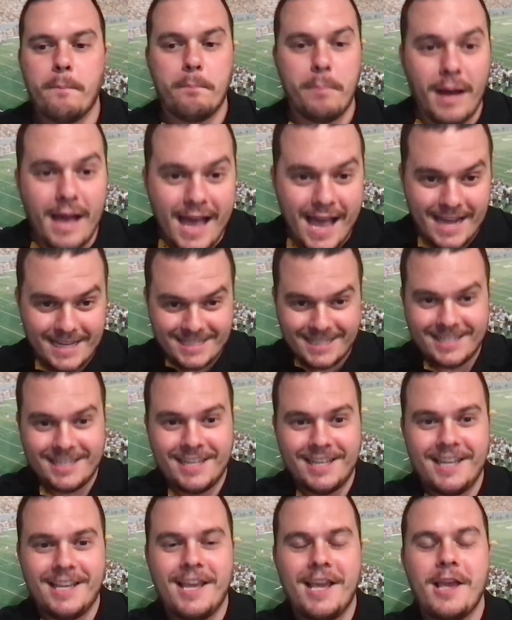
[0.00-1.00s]
But
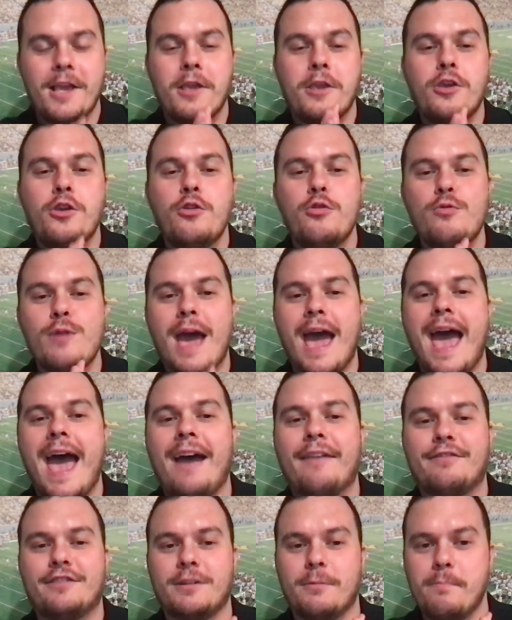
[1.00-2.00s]
you
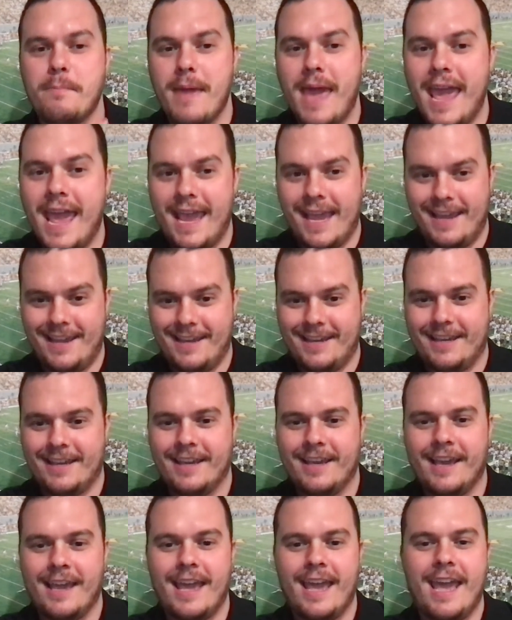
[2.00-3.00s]
have to make
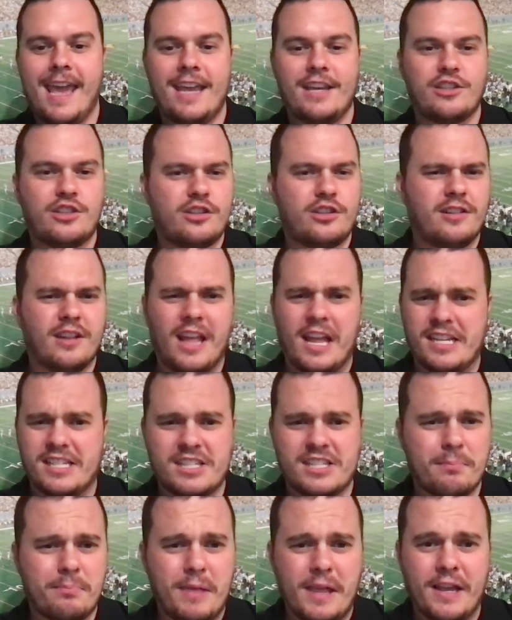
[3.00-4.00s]

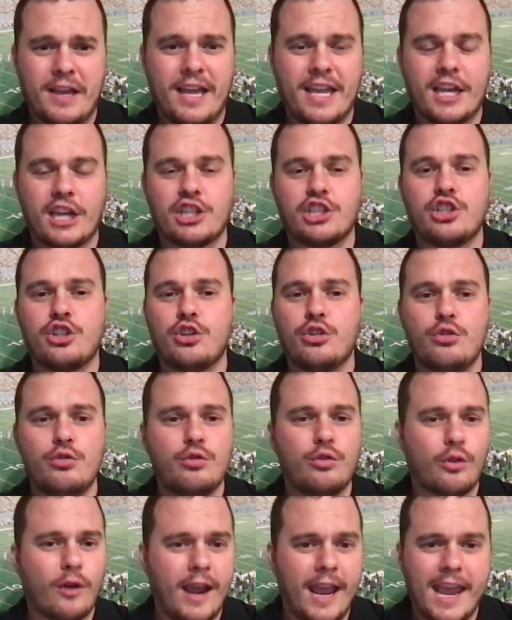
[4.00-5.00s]
something like a
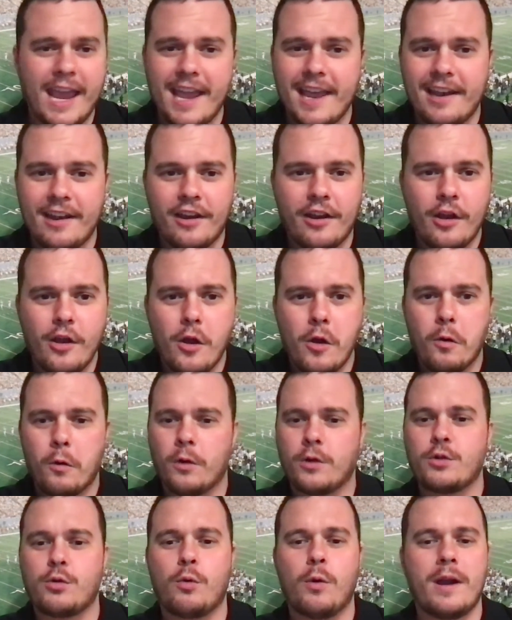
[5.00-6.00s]
$2,000
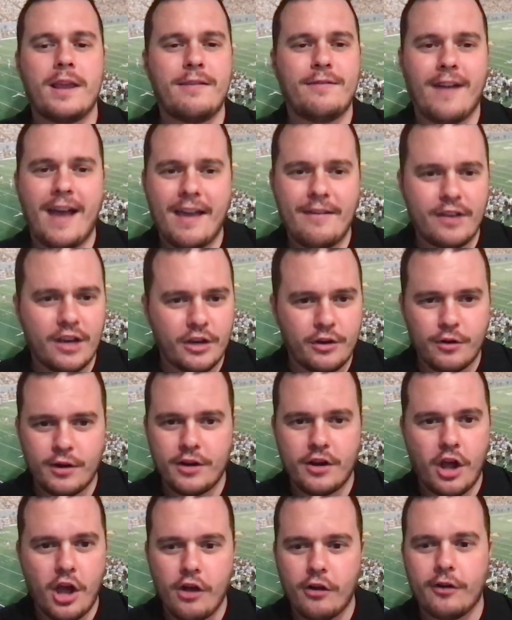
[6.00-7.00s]
or
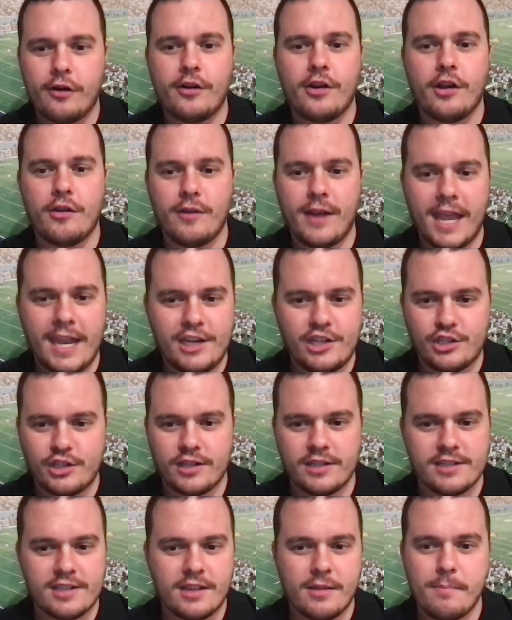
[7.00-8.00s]
$2,500
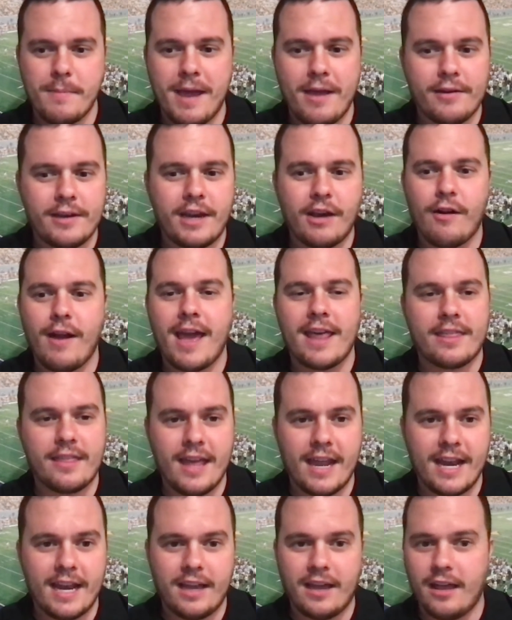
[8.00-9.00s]
donation to the Mountaineer
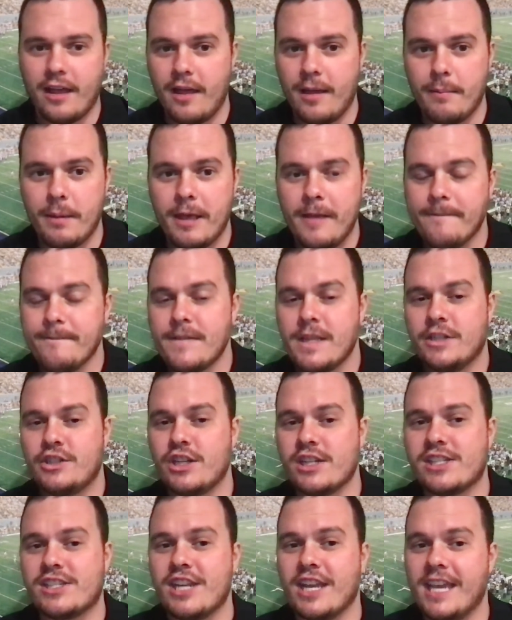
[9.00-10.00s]
Athletic Club
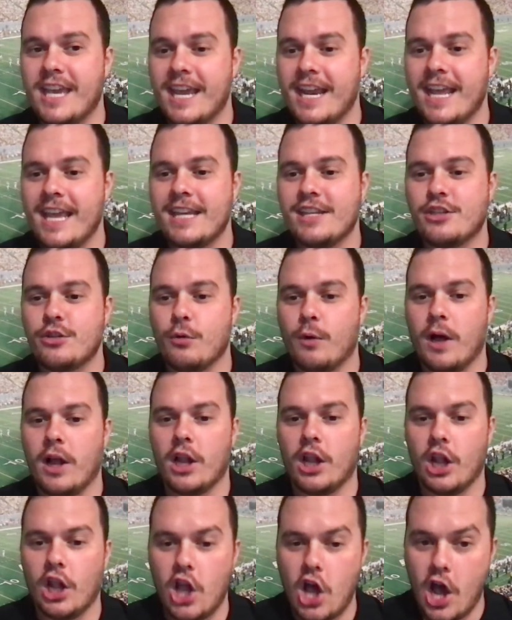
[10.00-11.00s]
just to get into a
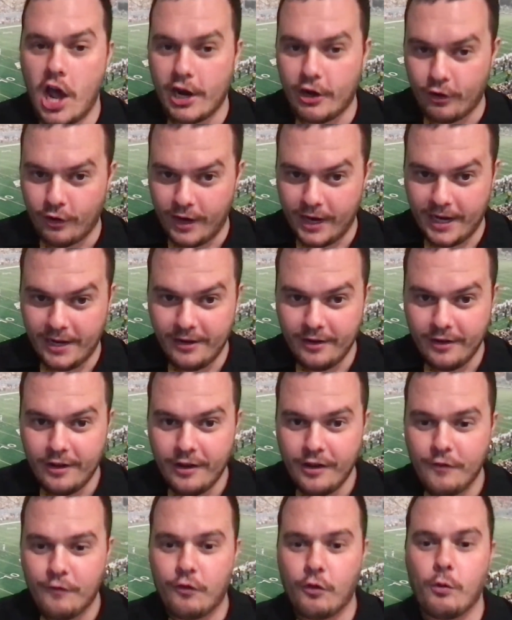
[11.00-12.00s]
lottery
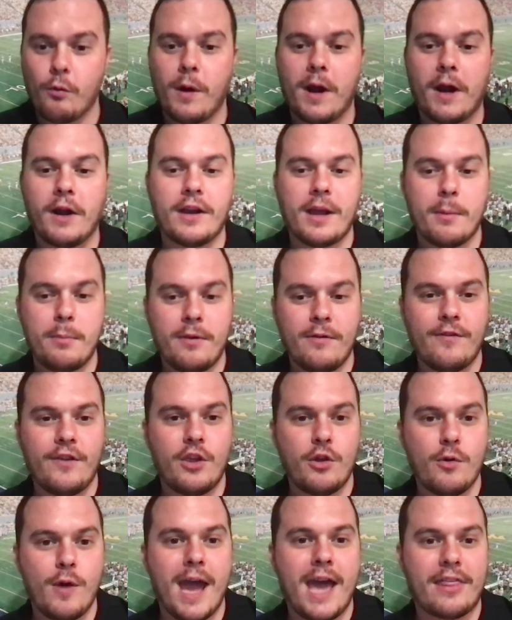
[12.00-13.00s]
for where
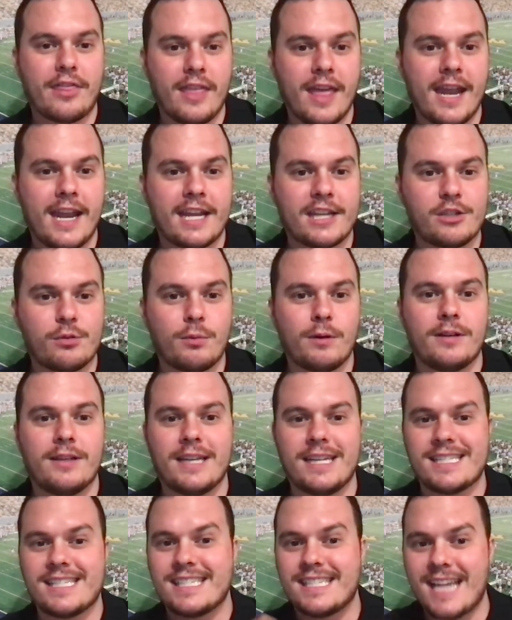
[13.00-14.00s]
WVU Athletics will
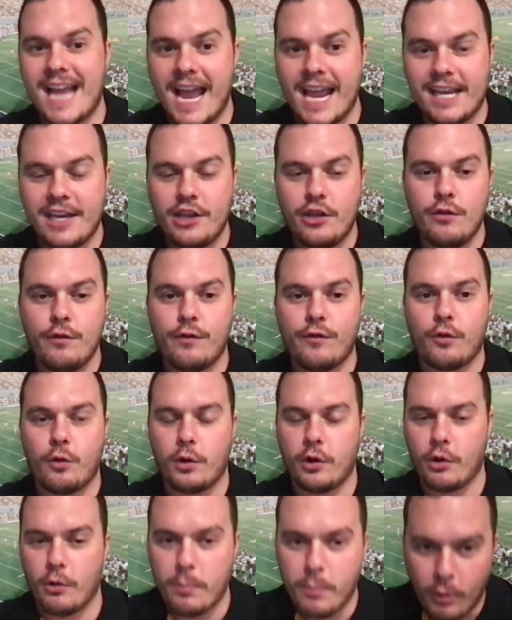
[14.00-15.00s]
assign you for
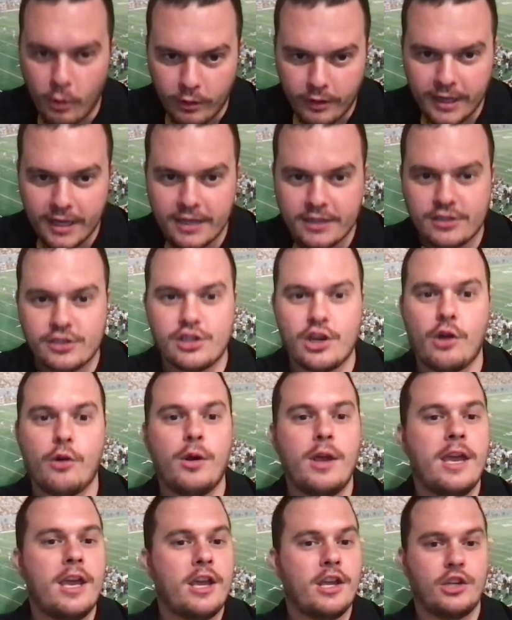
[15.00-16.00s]
your parking. So
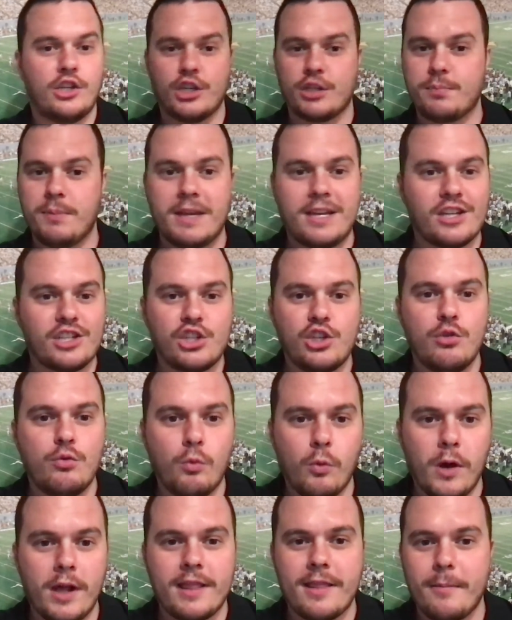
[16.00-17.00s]
just because you
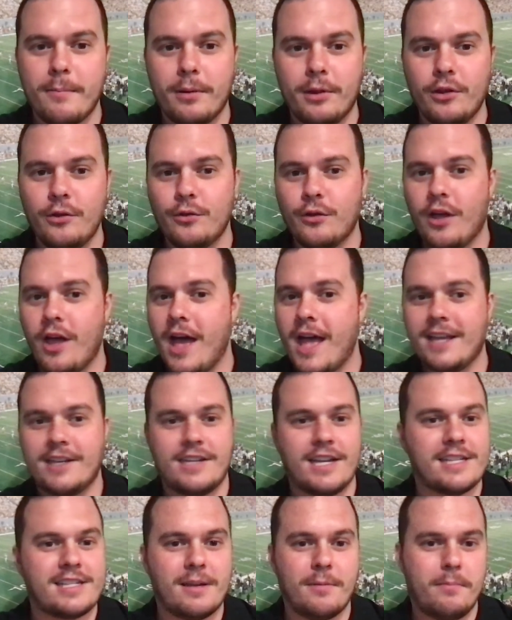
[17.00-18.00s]
want the blue lot
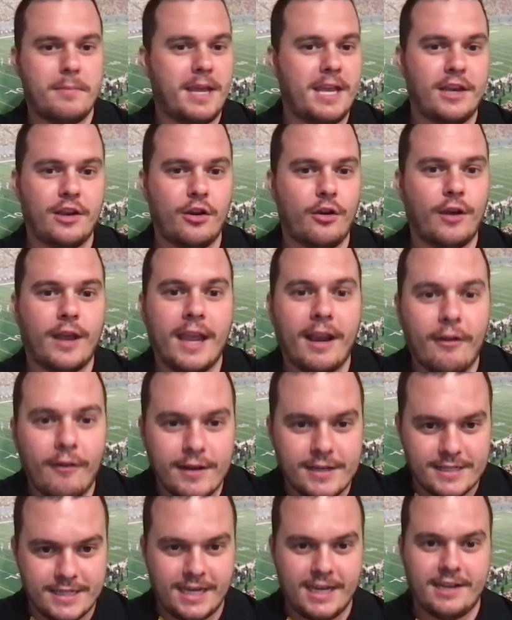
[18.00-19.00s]
doesn't mean you're
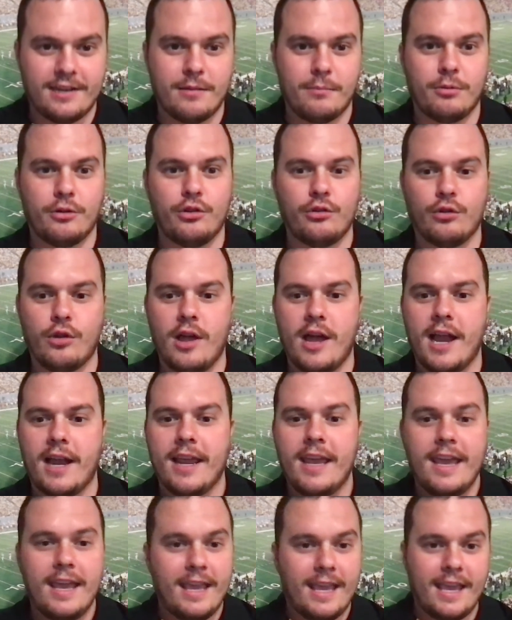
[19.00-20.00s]
guaranteed the blue lot,
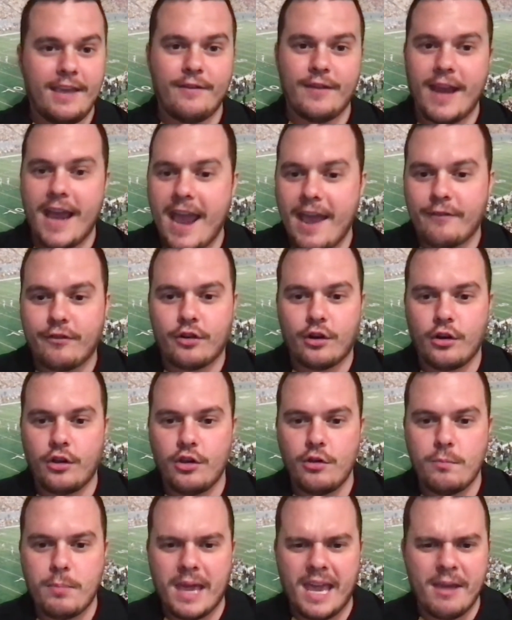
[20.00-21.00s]
even after
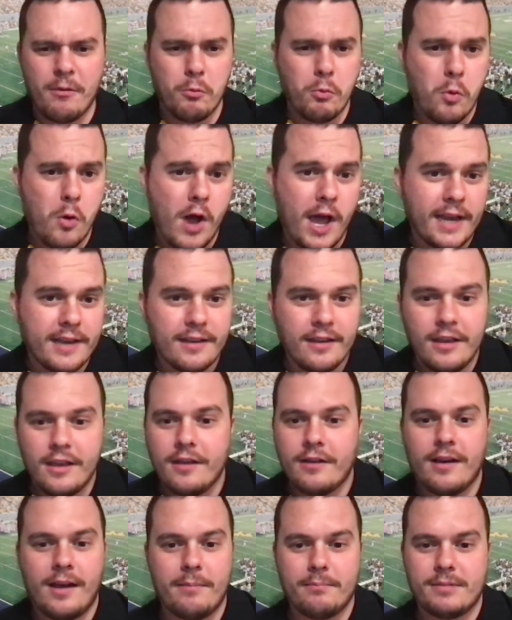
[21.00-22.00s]
you pay what?
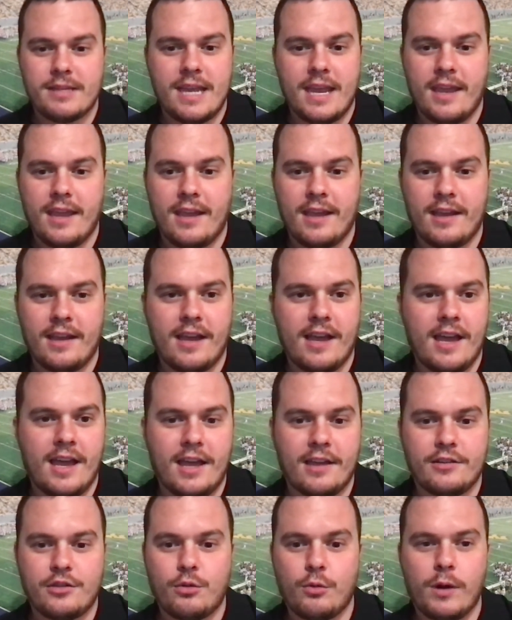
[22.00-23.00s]
I'm saying
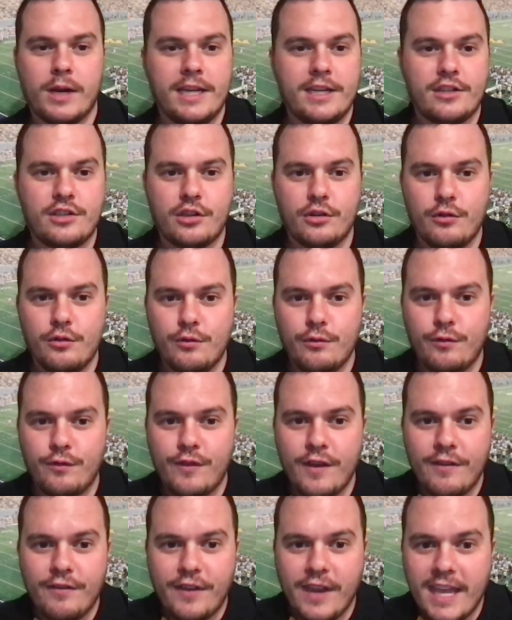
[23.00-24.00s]

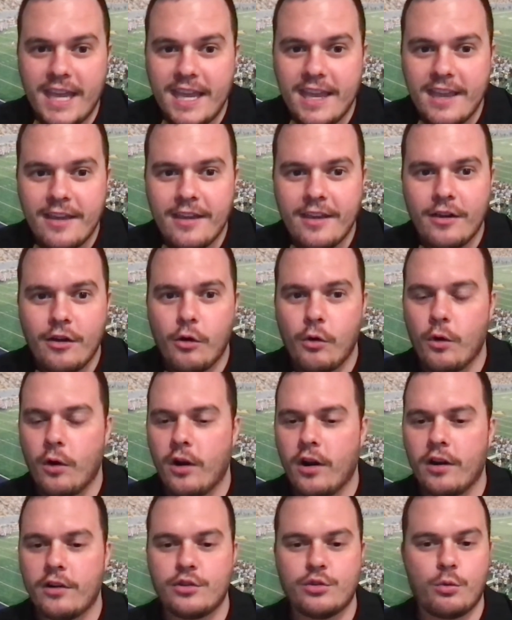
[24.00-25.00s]
$22.50
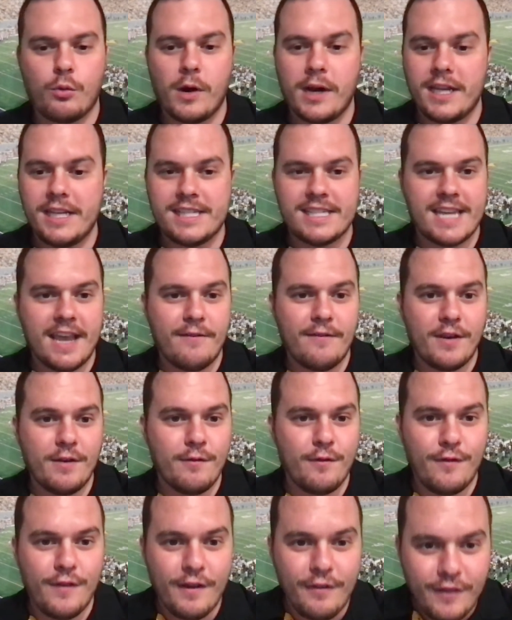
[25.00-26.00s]
or
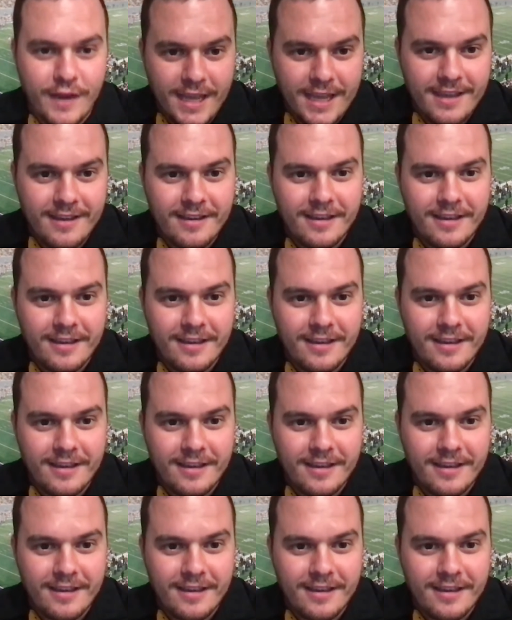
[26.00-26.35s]
$27.50.